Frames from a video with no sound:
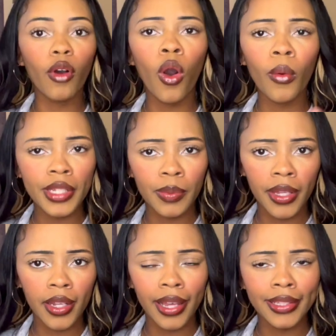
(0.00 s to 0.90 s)
always
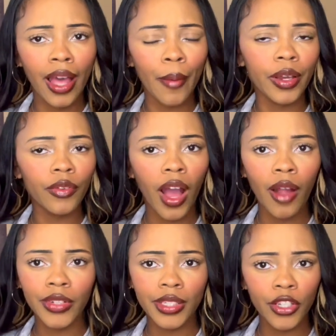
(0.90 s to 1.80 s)
been a topic of
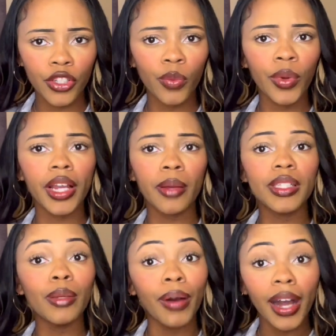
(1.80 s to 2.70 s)
conversation when it comes
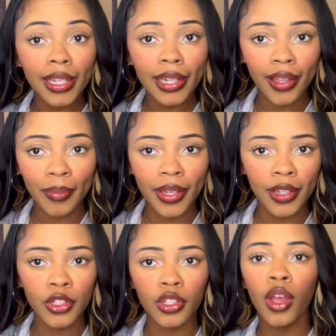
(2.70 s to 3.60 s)
to body
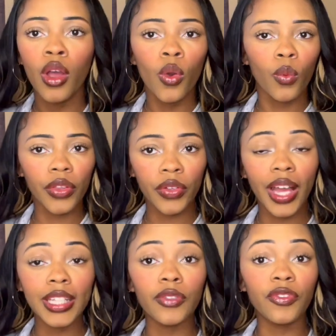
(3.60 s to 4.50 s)
image, whether
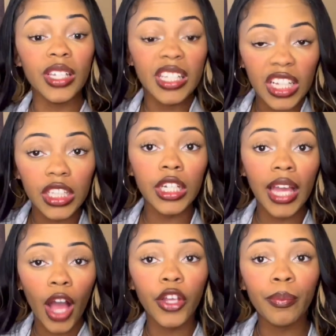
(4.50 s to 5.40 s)
that's physically
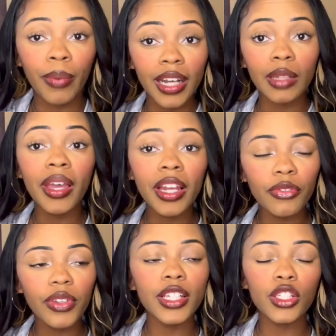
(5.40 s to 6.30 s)
how your body
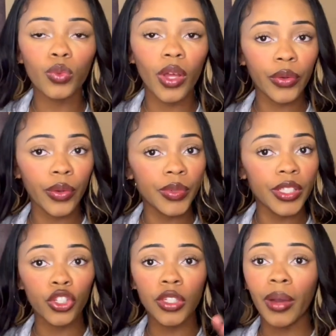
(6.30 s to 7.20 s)
manifests, whether it was
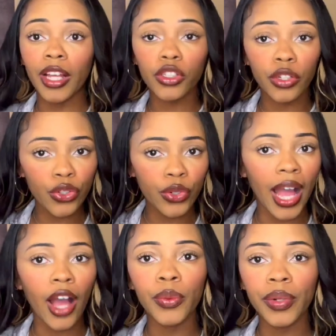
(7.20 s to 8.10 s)
achieved by surgery,
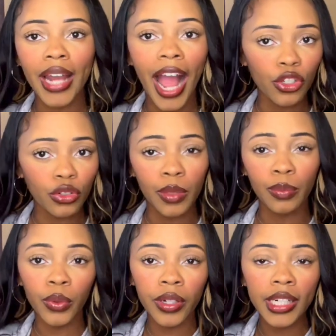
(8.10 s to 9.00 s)
how you were naturally
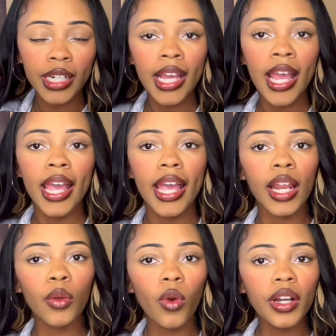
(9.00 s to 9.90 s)
born. And
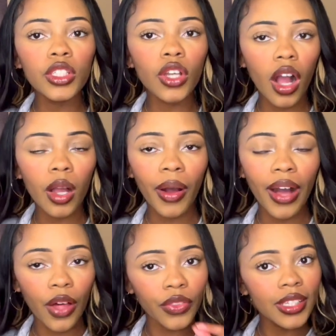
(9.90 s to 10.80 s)
I wanna talk about
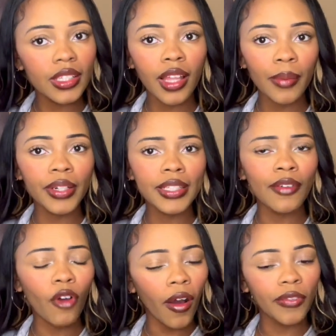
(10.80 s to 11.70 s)
how these celebrities
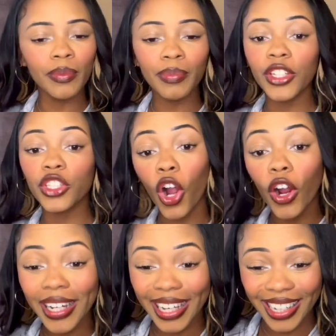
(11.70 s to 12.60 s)
have often been a
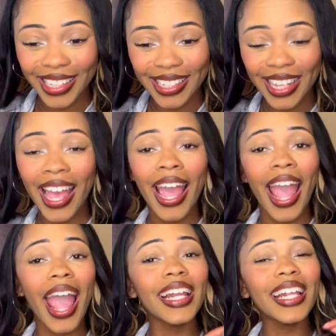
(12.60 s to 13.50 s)
target
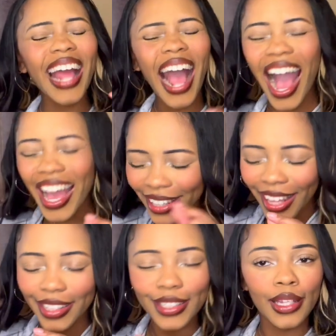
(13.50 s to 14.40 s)
and it
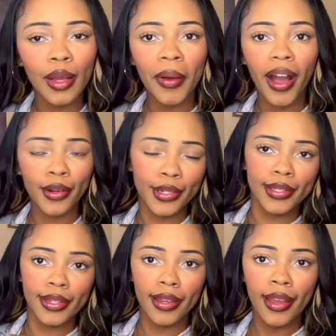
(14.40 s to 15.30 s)
highlights the
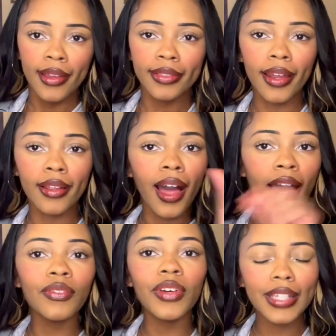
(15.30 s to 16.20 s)
hypocrisy that a lot
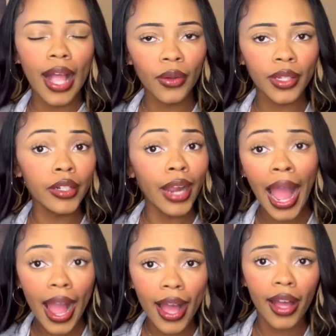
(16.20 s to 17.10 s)
of us out here
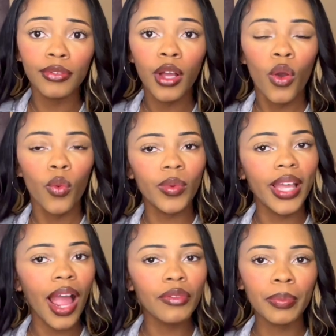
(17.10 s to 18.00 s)
have when we
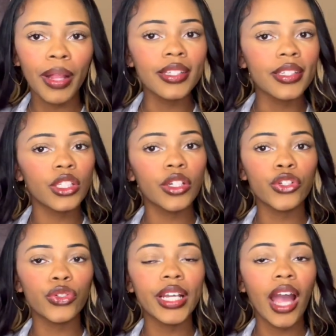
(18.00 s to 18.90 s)
have the plastic
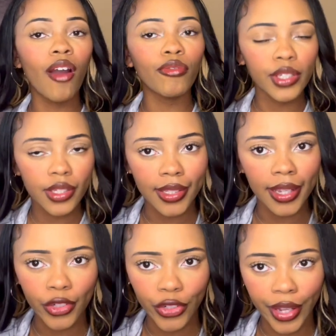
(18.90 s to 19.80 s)
surgery
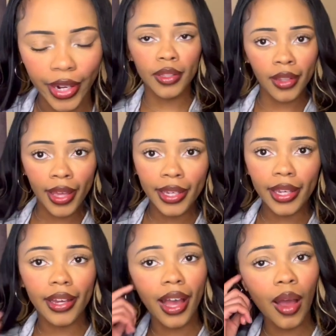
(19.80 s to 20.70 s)
conversation.
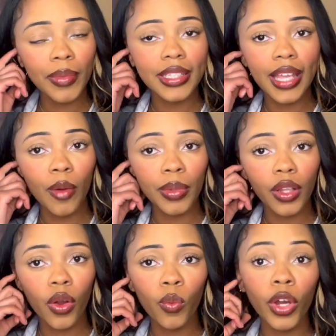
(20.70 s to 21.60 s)
Like, comment down
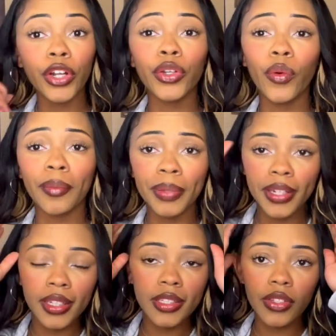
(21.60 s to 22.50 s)
below. What are your
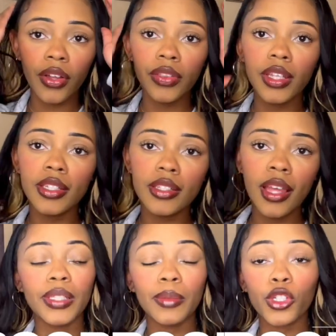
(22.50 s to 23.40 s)
opinions on this?
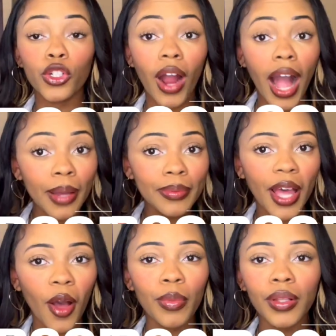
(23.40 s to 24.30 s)
Subscribe
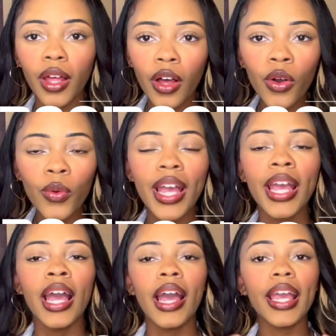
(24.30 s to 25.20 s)
down below.
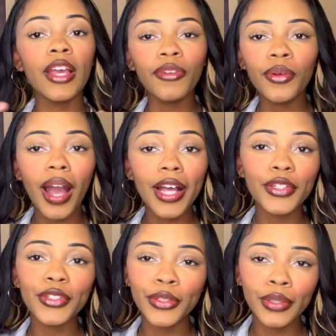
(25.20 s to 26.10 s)
If you guys
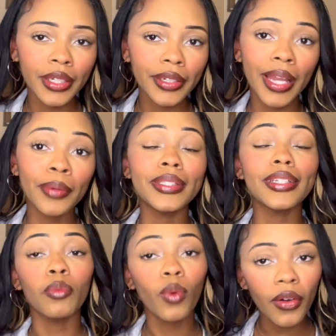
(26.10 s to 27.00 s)
are new here, hey, what's
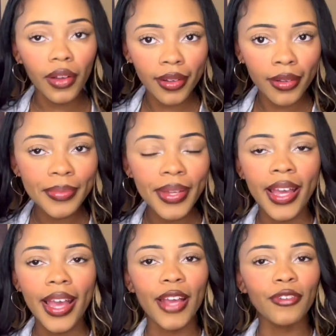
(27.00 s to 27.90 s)
up? Welcome.
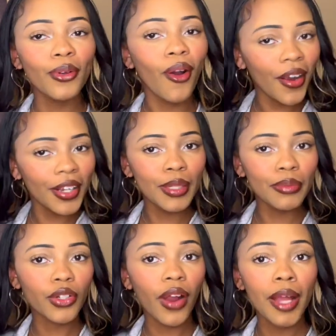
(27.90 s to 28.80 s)
If you are a
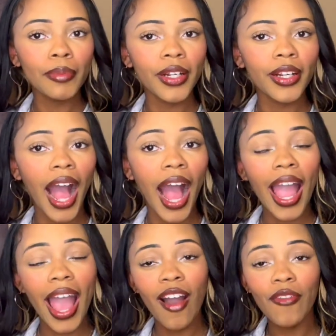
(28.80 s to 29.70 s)
subscriber, I
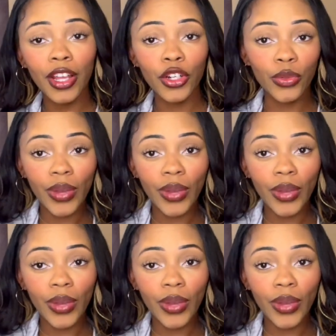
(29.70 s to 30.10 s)
have a new